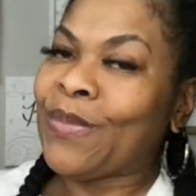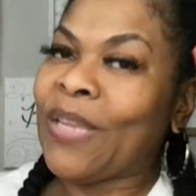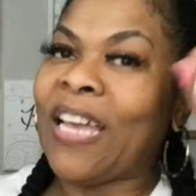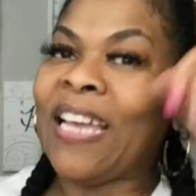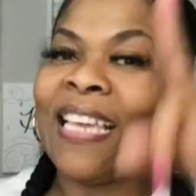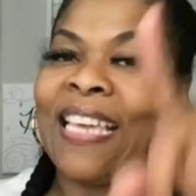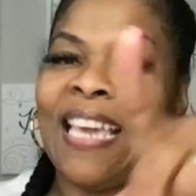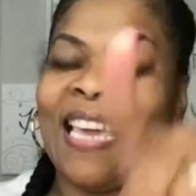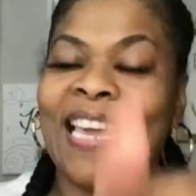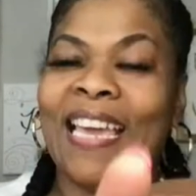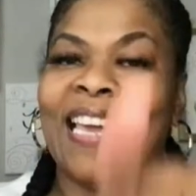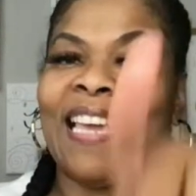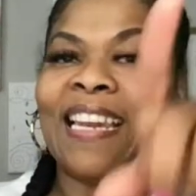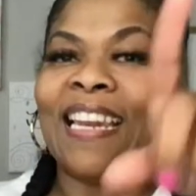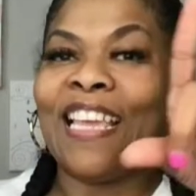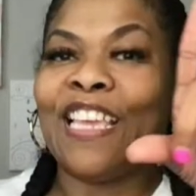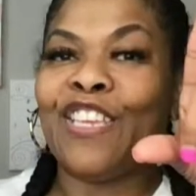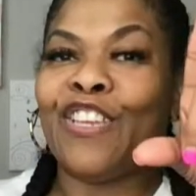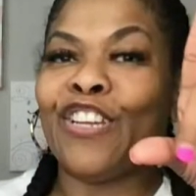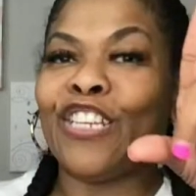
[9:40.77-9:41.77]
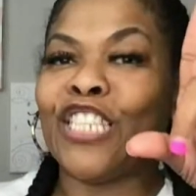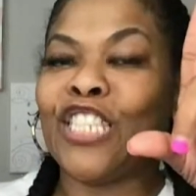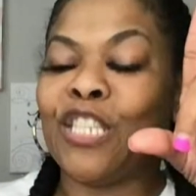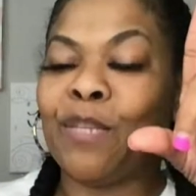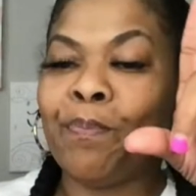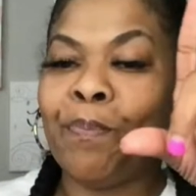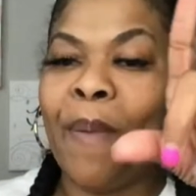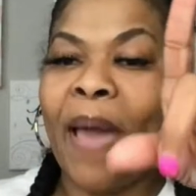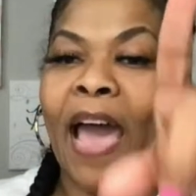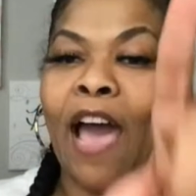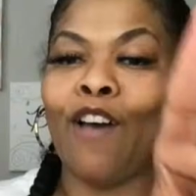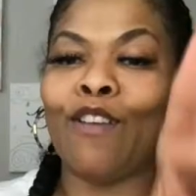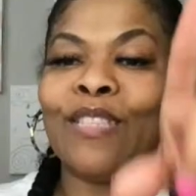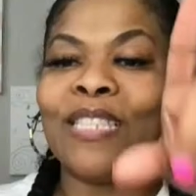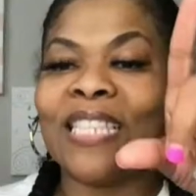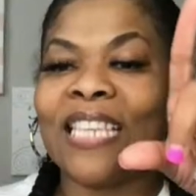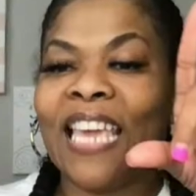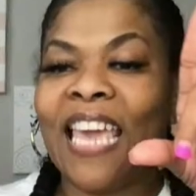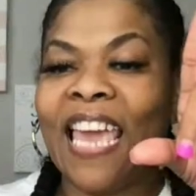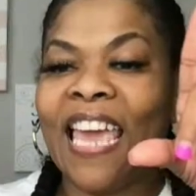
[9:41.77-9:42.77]
Again, your
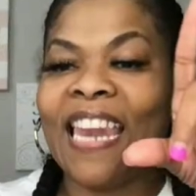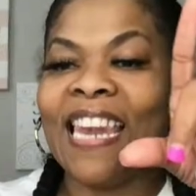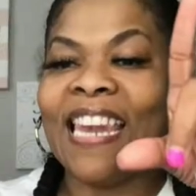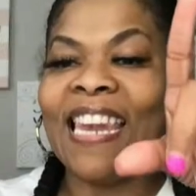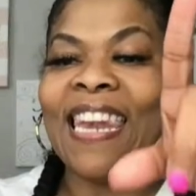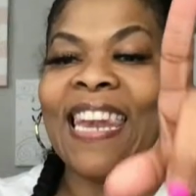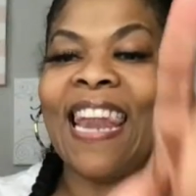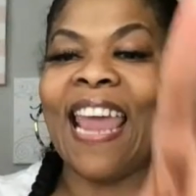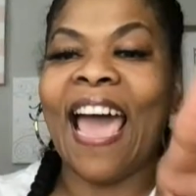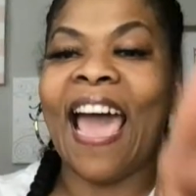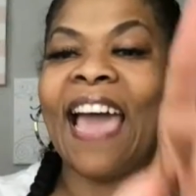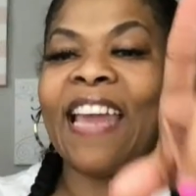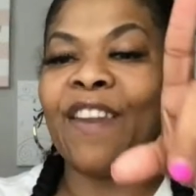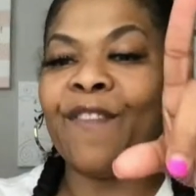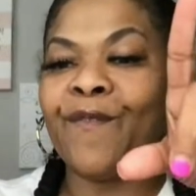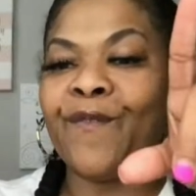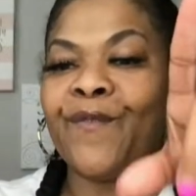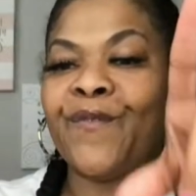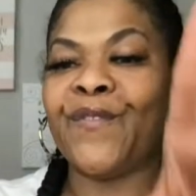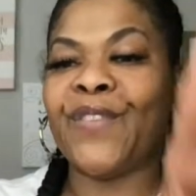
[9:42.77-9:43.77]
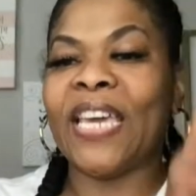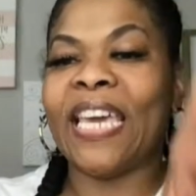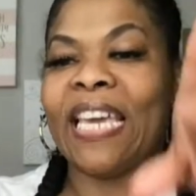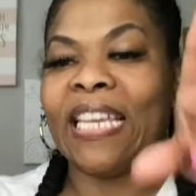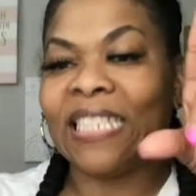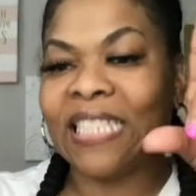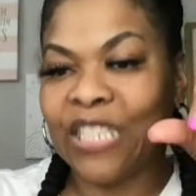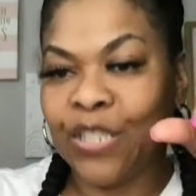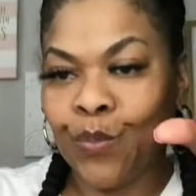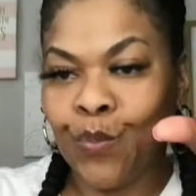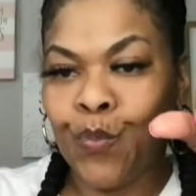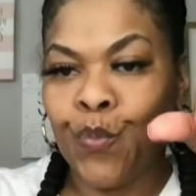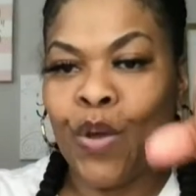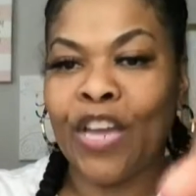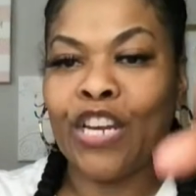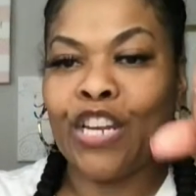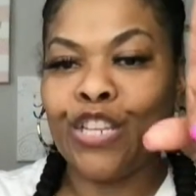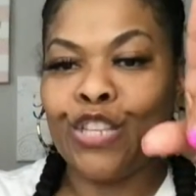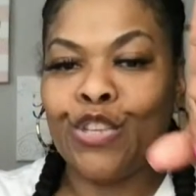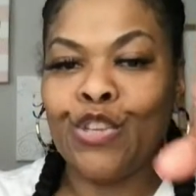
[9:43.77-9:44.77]
spouse cannot fix
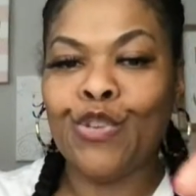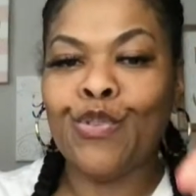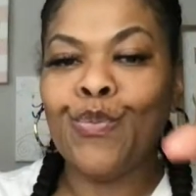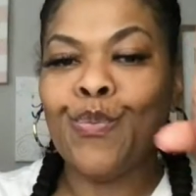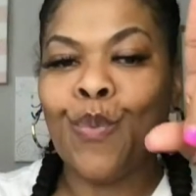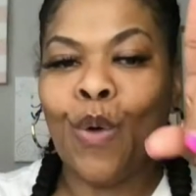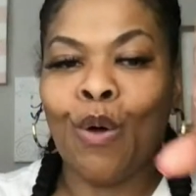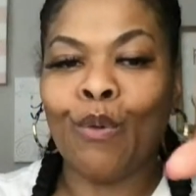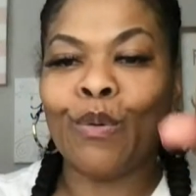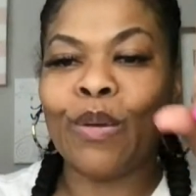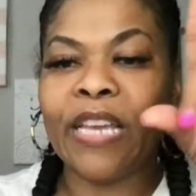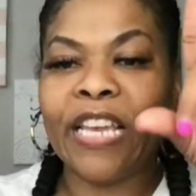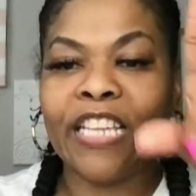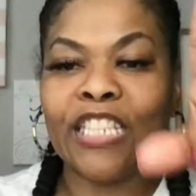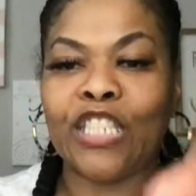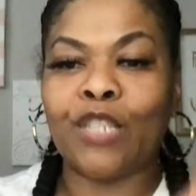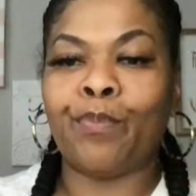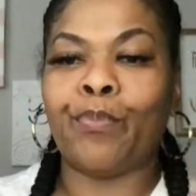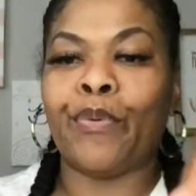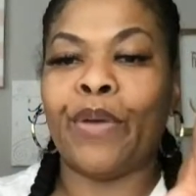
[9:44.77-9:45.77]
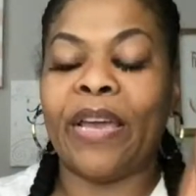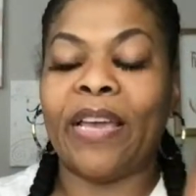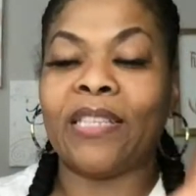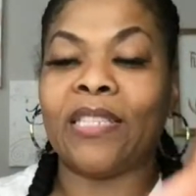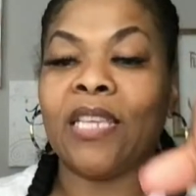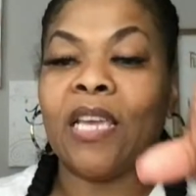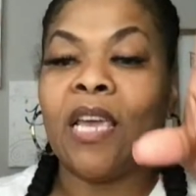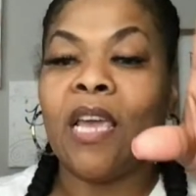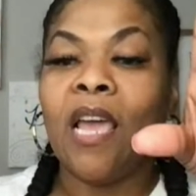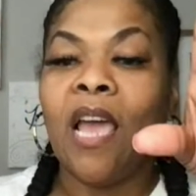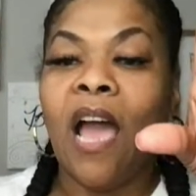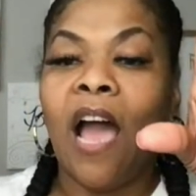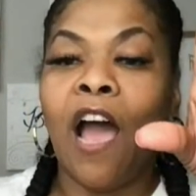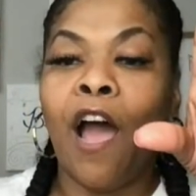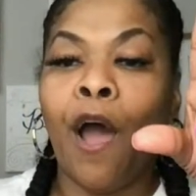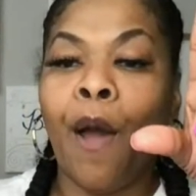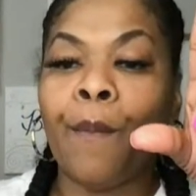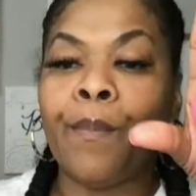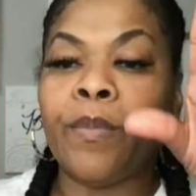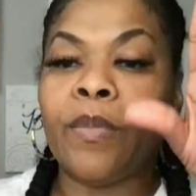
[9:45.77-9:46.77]
what you won't express.
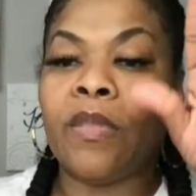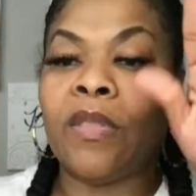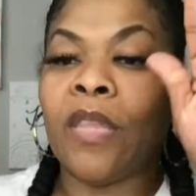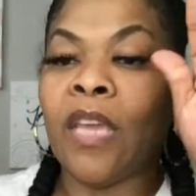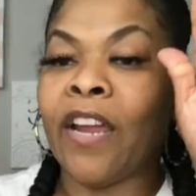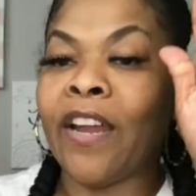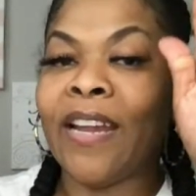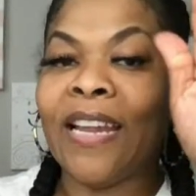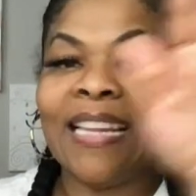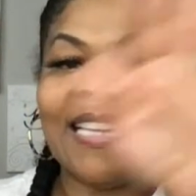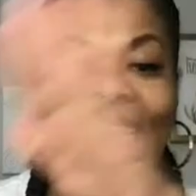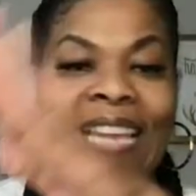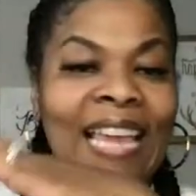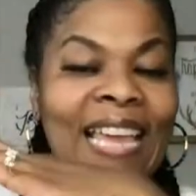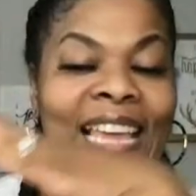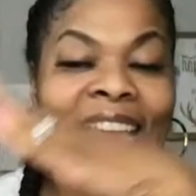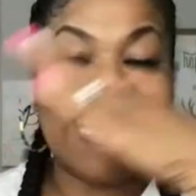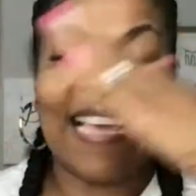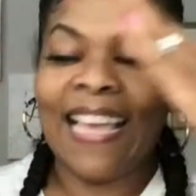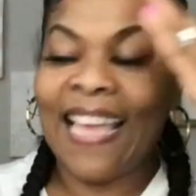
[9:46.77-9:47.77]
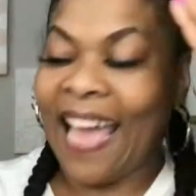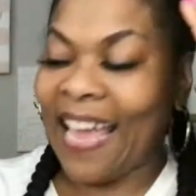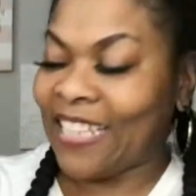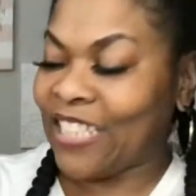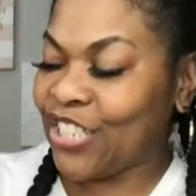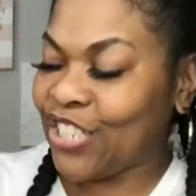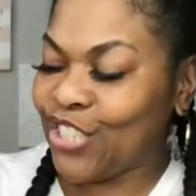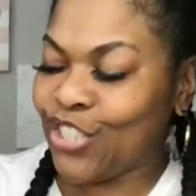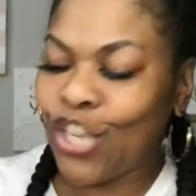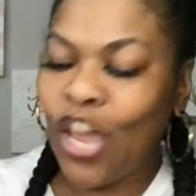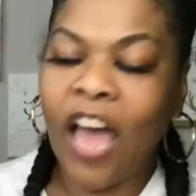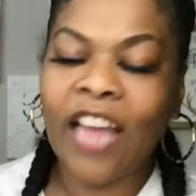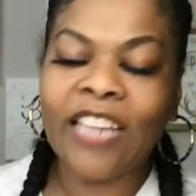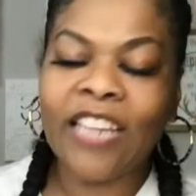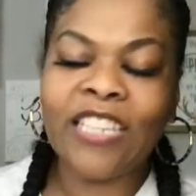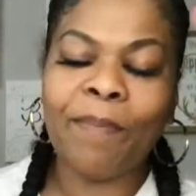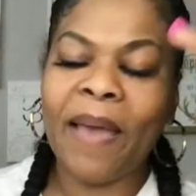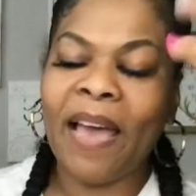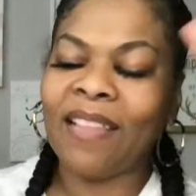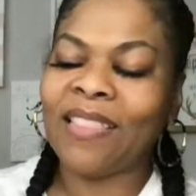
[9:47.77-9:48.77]
I just
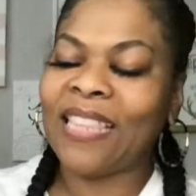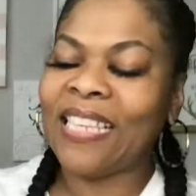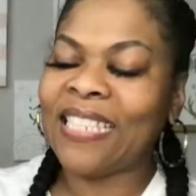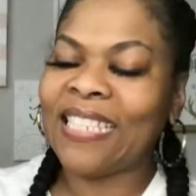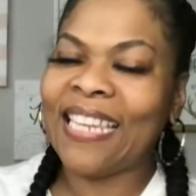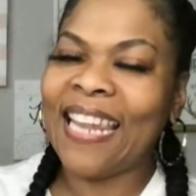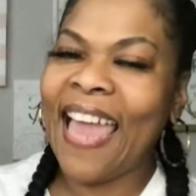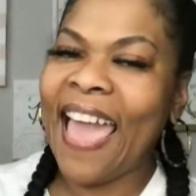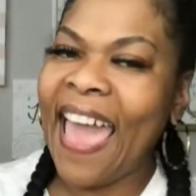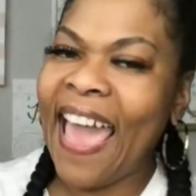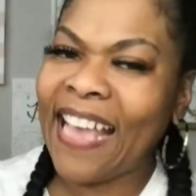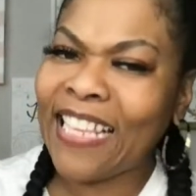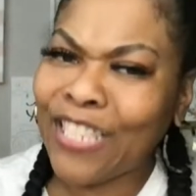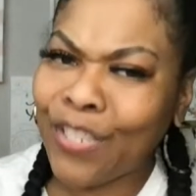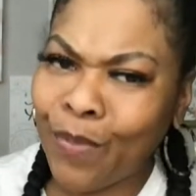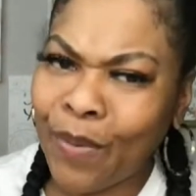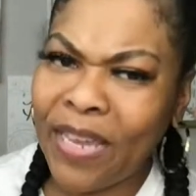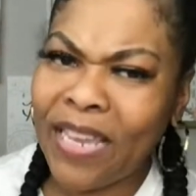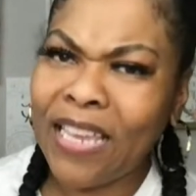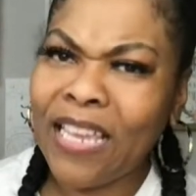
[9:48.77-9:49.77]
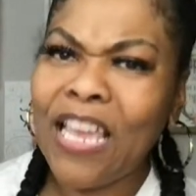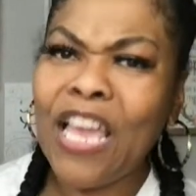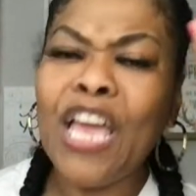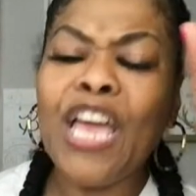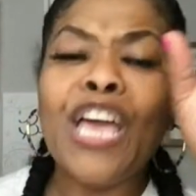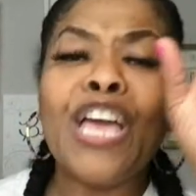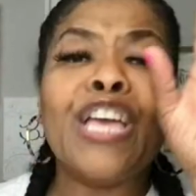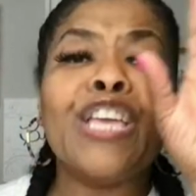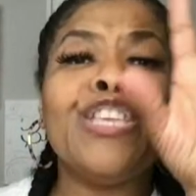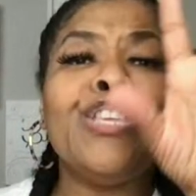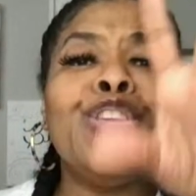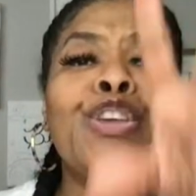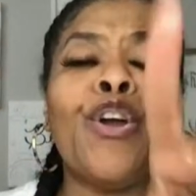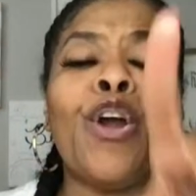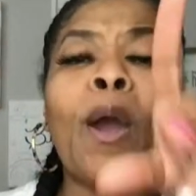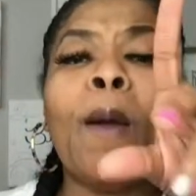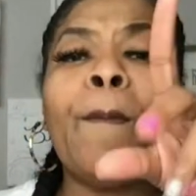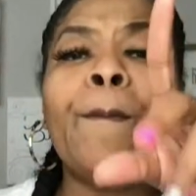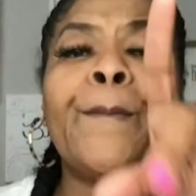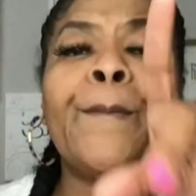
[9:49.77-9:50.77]
talked about this last week.
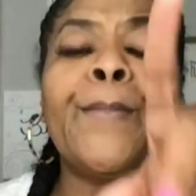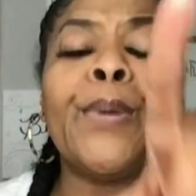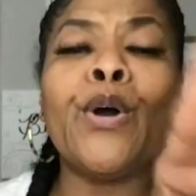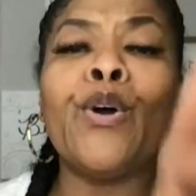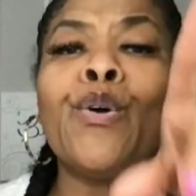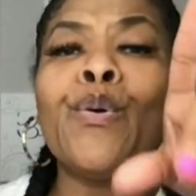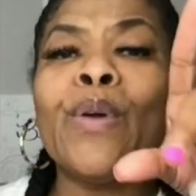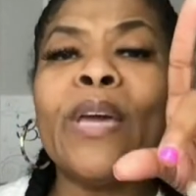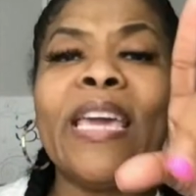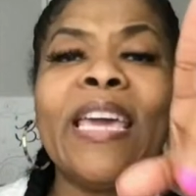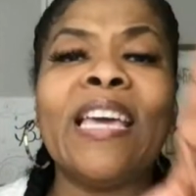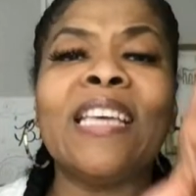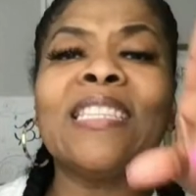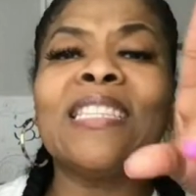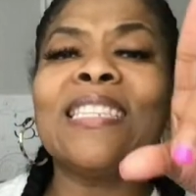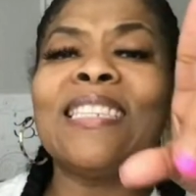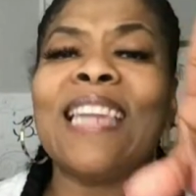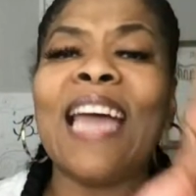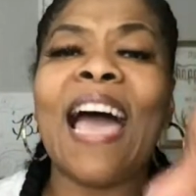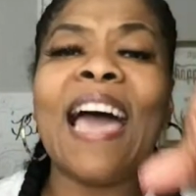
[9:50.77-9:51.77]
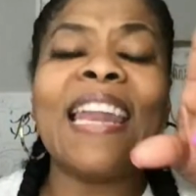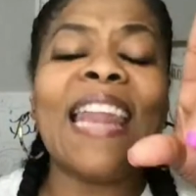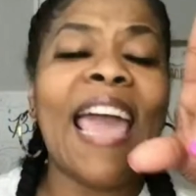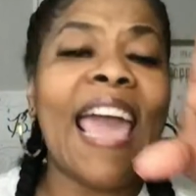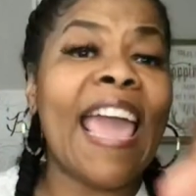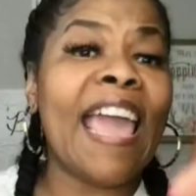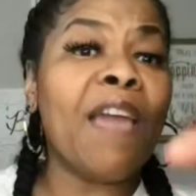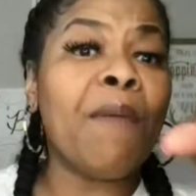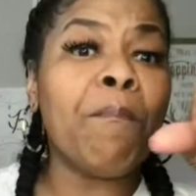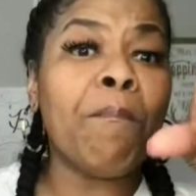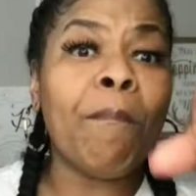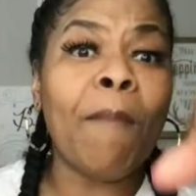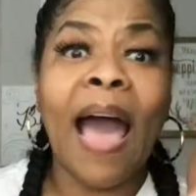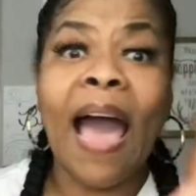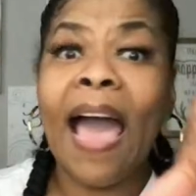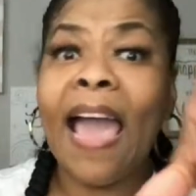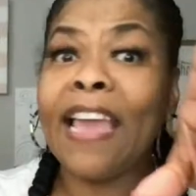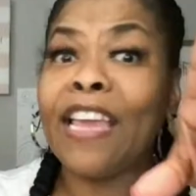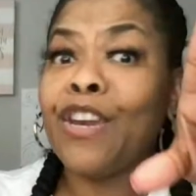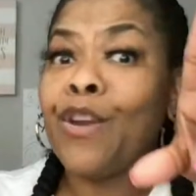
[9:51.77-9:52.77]
Your boo is not a
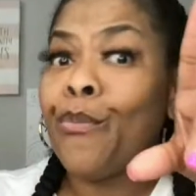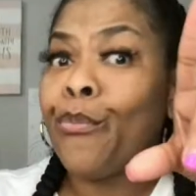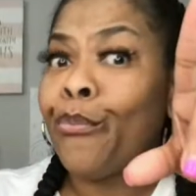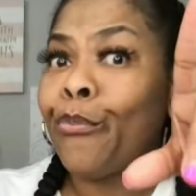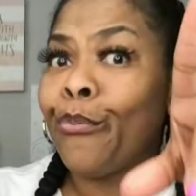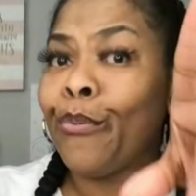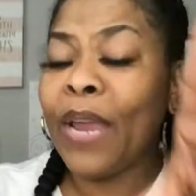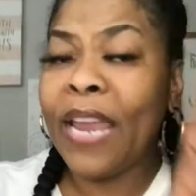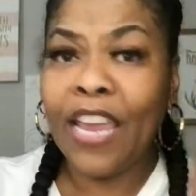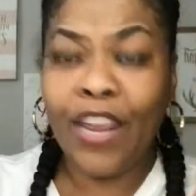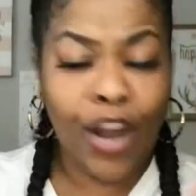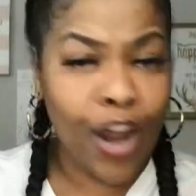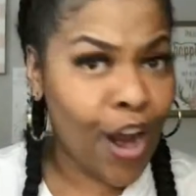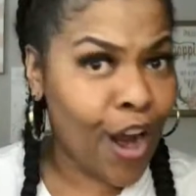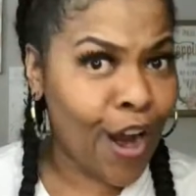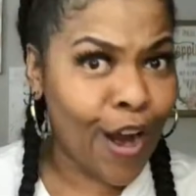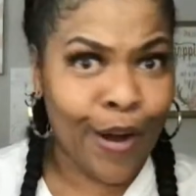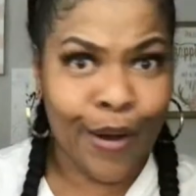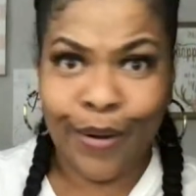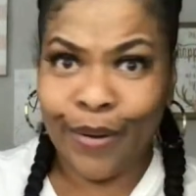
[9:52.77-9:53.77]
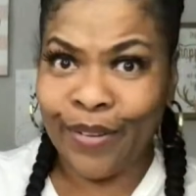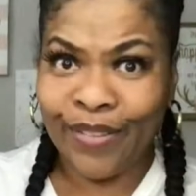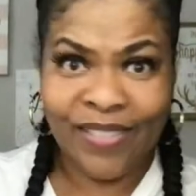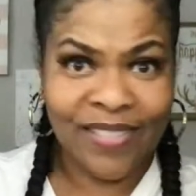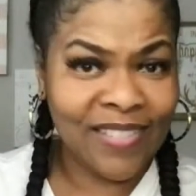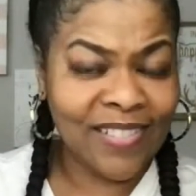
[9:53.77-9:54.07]
mind reader.